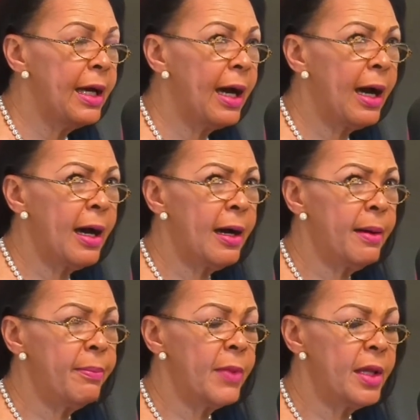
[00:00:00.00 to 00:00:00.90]

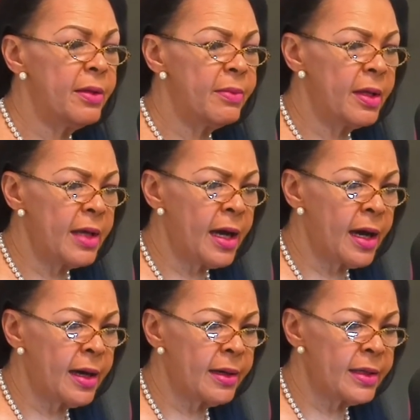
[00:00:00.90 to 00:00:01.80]
um,
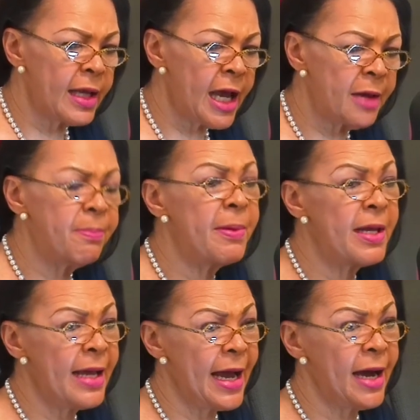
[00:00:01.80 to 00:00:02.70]
uh, had
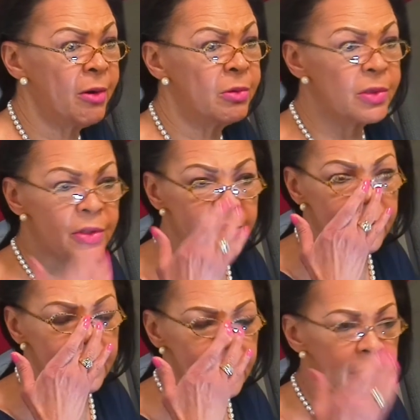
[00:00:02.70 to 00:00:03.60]
been out.
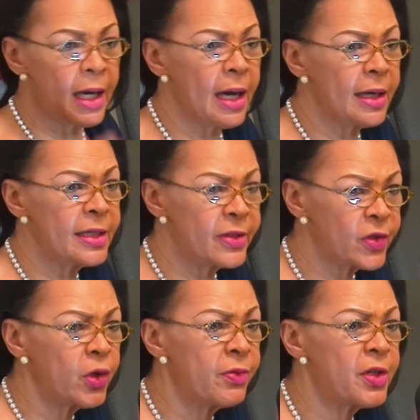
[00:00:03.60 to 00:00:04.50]
Mm-hmm. Uh, he
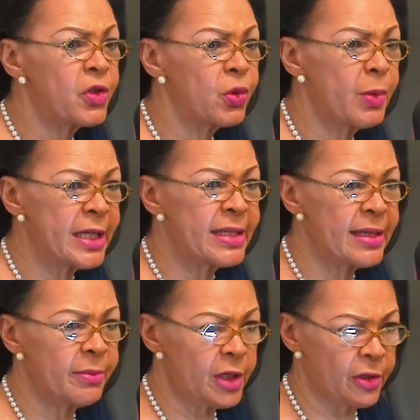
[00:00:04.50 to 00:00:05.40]
served his 20 some,
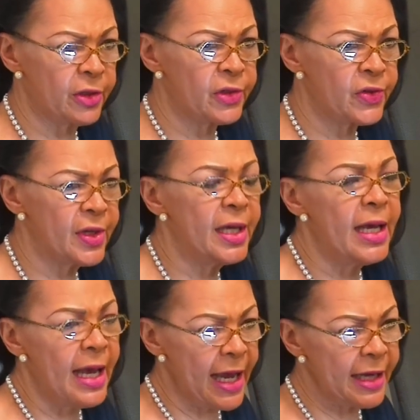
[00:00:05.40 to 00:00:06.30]
some years, years. Mm.
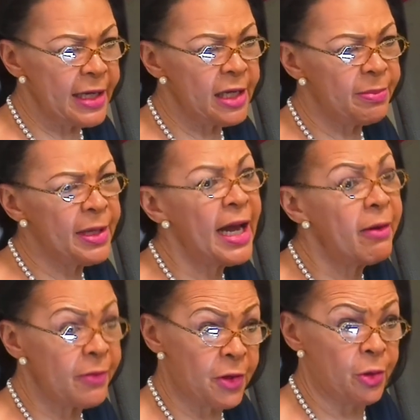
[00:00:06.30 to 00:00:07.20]
and he had been
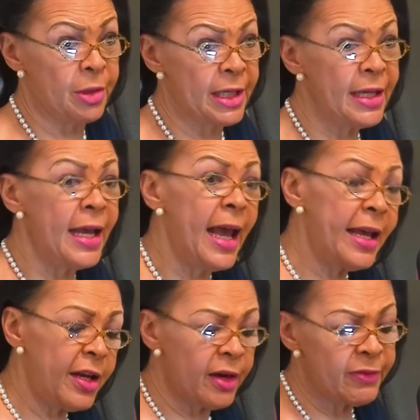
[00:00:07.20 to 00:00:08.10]
out for 30.
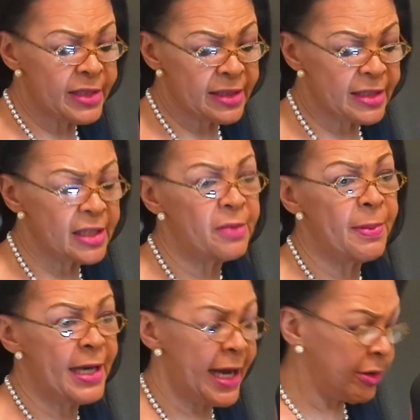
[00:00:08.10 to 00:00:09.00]
And ever since he's
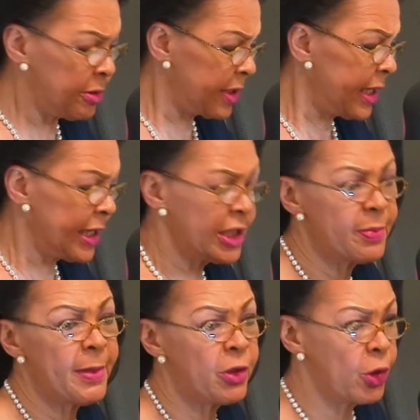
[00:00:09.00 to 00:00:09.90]
been out, he's
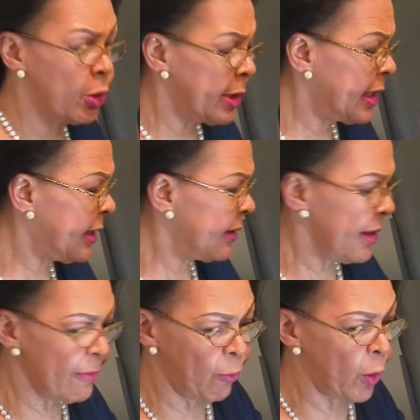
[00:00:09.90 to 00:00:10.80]
been doing
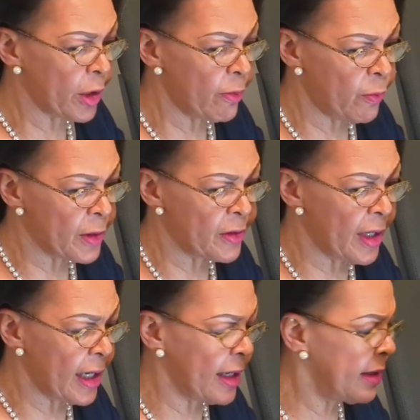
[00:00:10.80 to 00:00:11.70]
working with
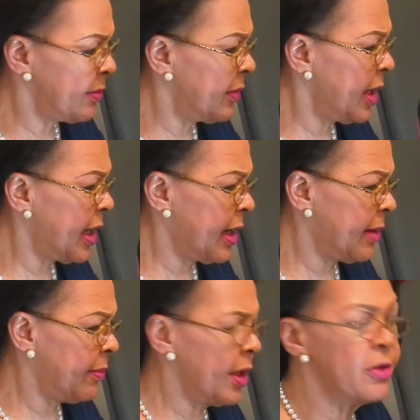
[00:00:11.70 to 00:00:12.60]
uh,
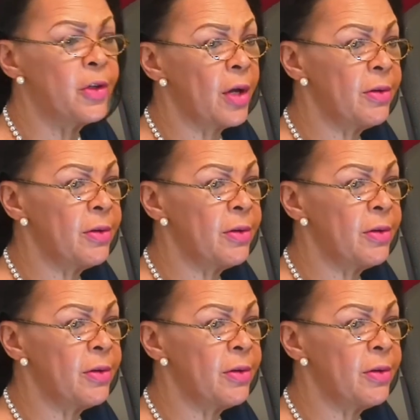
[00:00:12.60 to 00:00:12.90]
um, d-